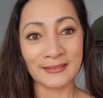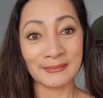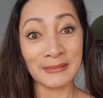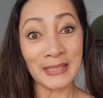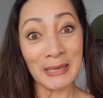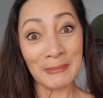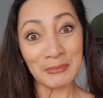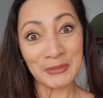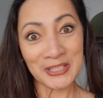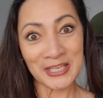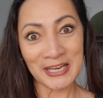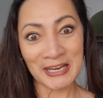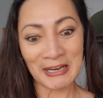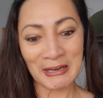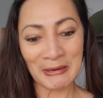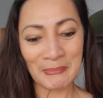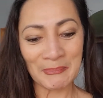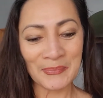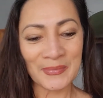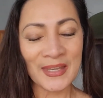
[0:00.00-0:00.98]

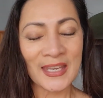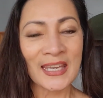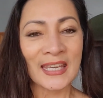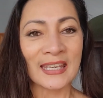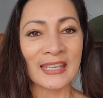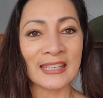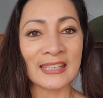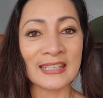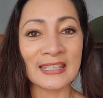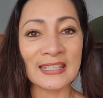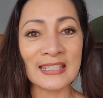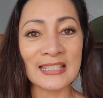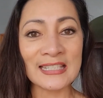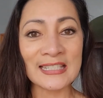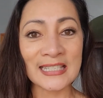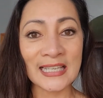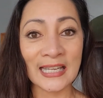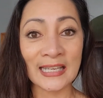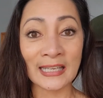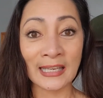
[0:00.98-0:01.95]
laptop
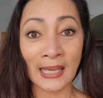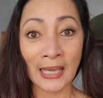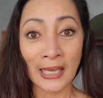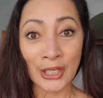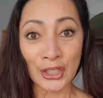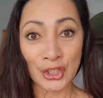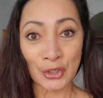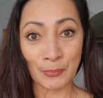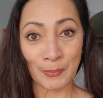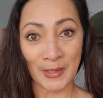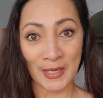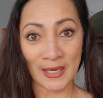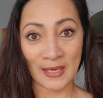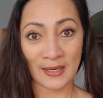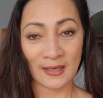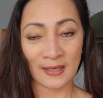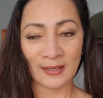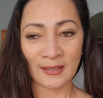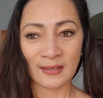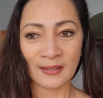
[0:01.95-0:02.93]
is an
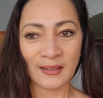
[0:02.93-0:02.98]
HP.